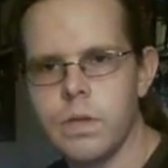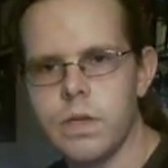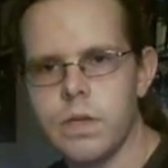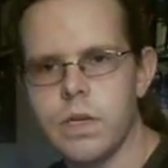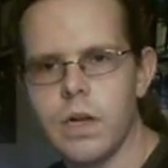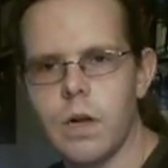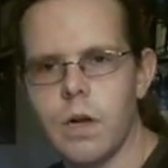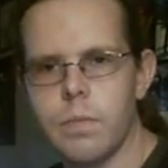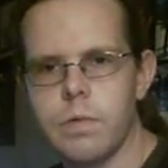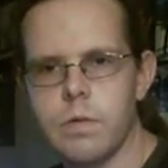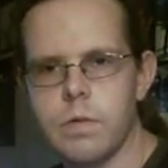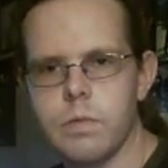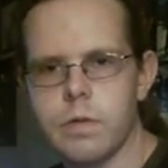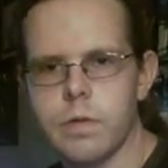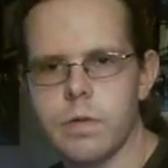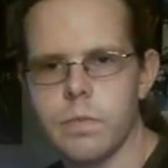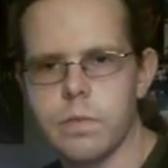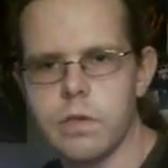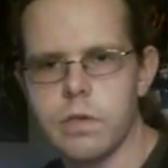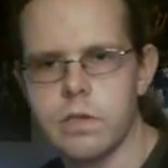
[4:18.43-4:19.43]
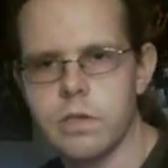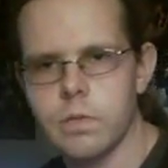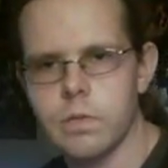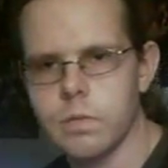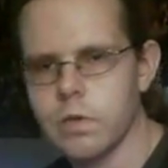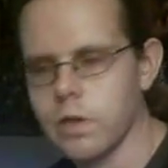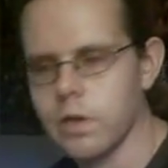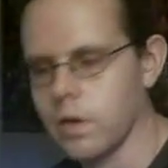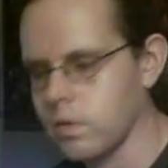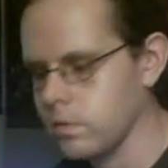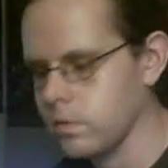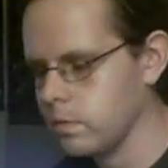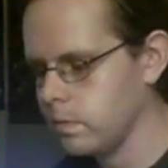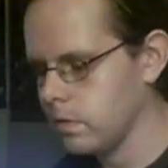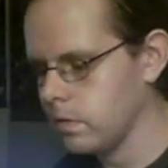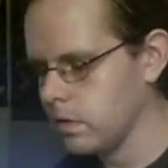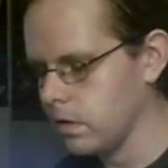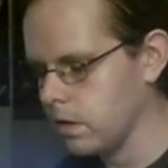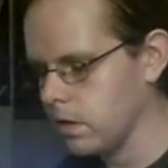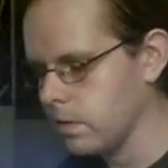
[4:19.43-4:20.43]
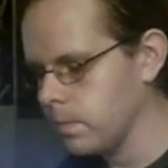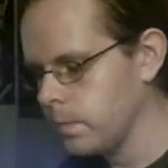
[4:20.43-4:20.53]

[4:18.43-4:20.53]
You know how people can be sometimes, but